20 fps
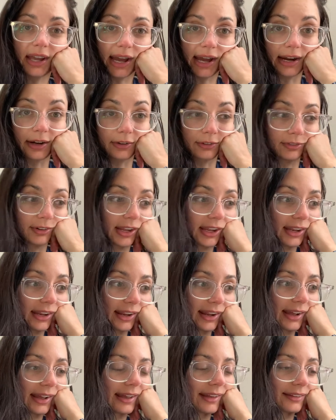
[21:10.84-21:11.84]

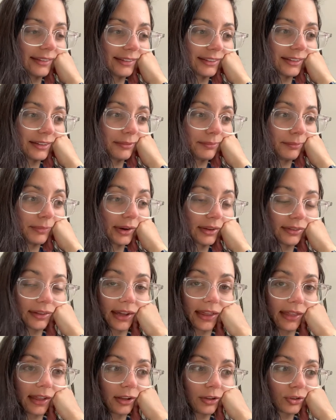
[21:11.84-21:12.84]
aggravating as books like
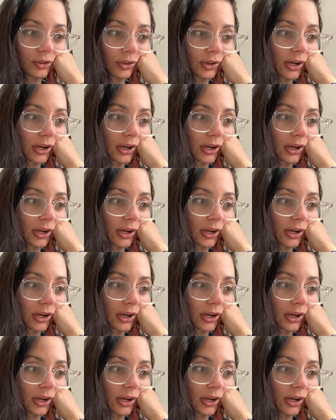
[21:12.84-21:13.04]
that usually